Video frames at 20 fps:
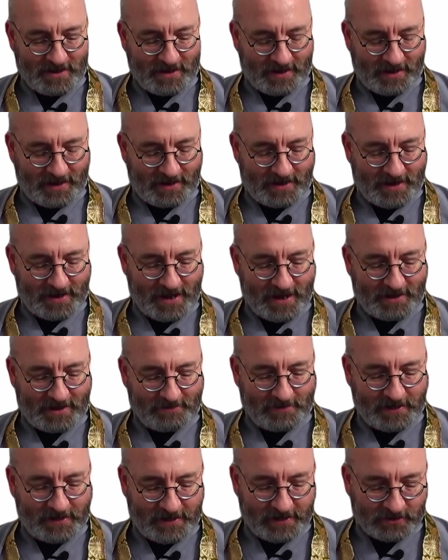And
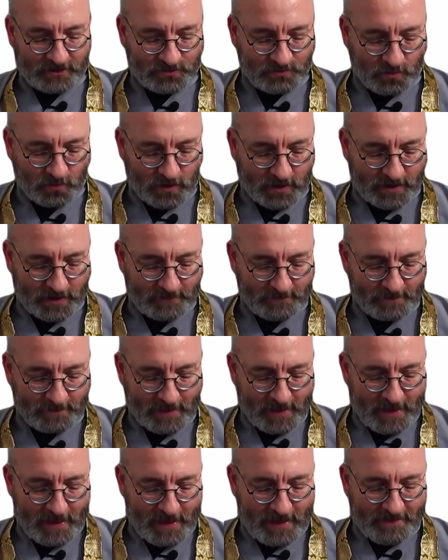here's one
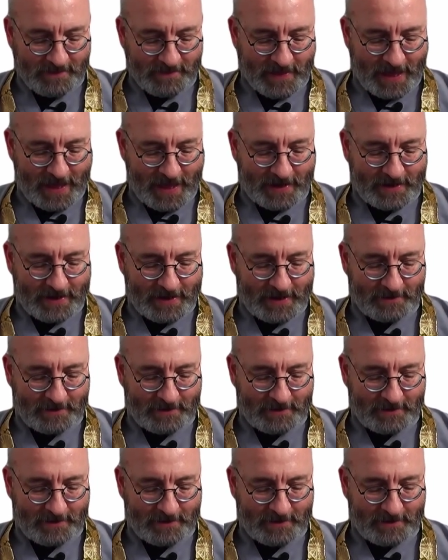that